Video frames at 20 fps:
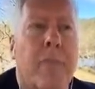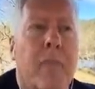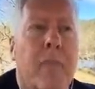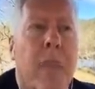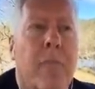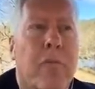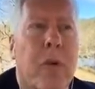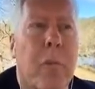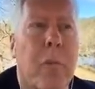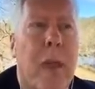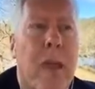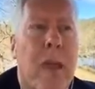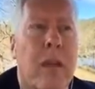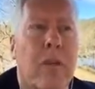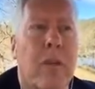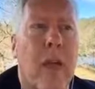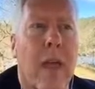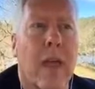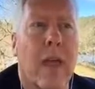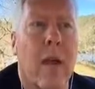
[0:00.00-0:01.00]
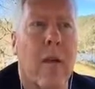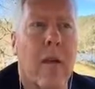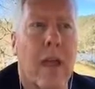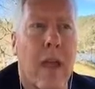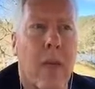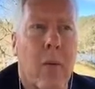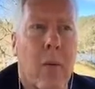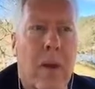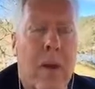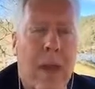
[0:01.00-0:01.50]
for me, it's like,
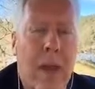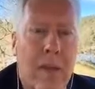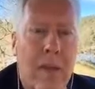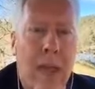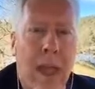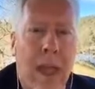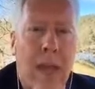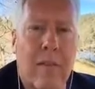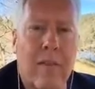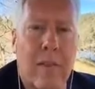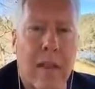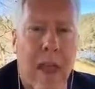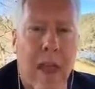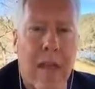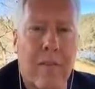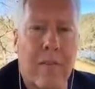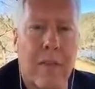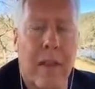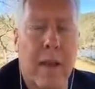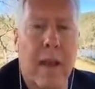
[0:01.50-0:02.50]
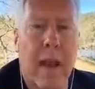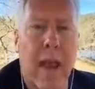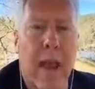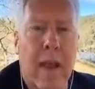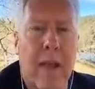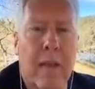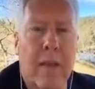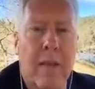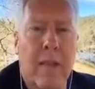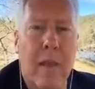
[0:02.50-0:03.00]
okay, we need to have life,
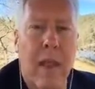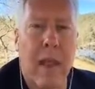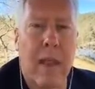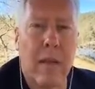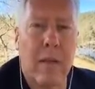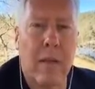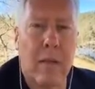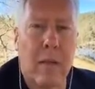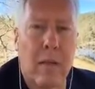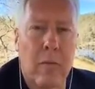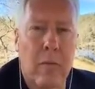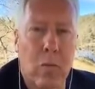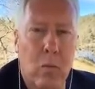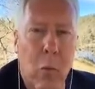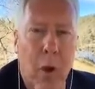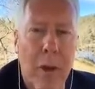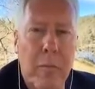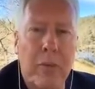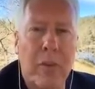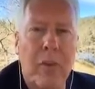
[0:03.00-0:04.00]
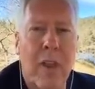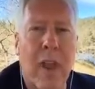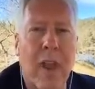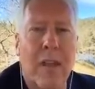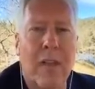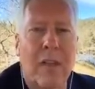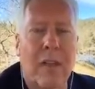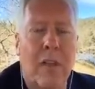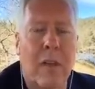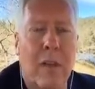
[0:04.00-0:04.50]
and
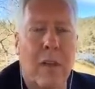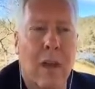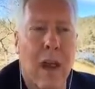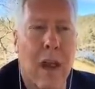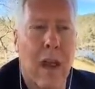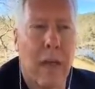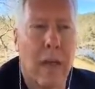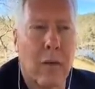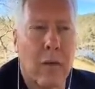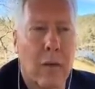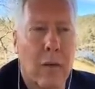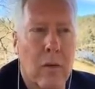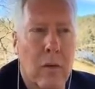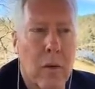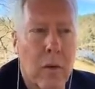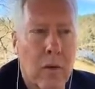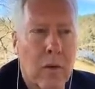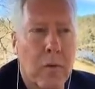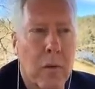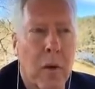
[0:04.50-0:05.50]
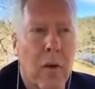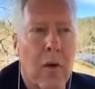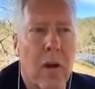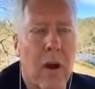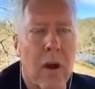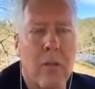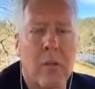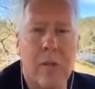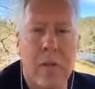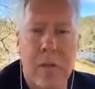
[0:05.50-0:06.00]
websites and news
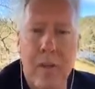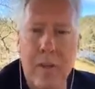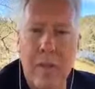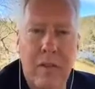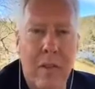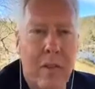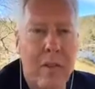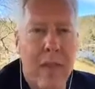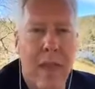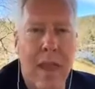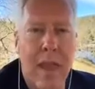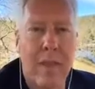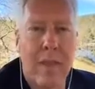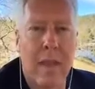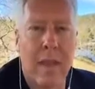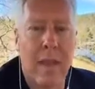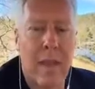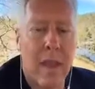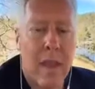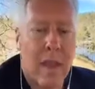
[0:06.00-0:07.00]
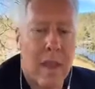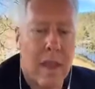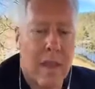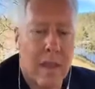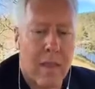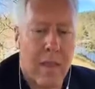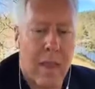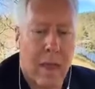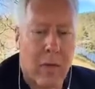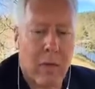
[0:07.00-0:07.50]
programs and things like that
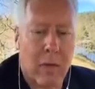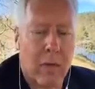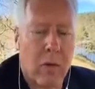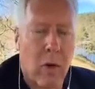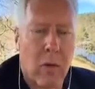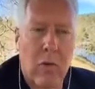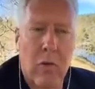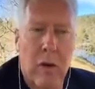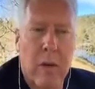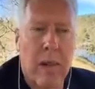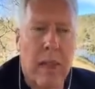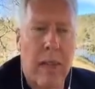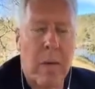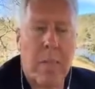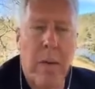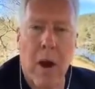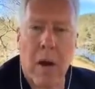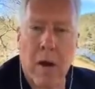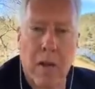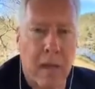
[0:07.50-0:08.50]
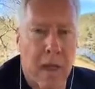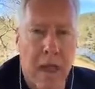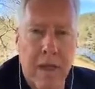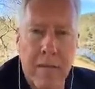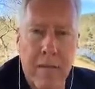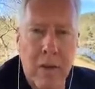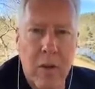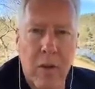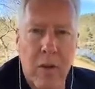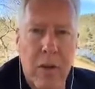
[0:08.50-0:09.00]
don't really impart
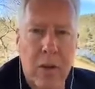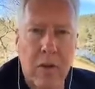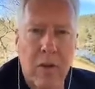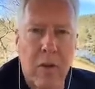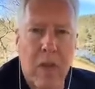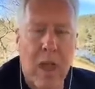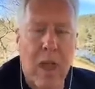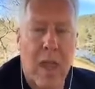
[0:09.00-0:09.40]
life to us,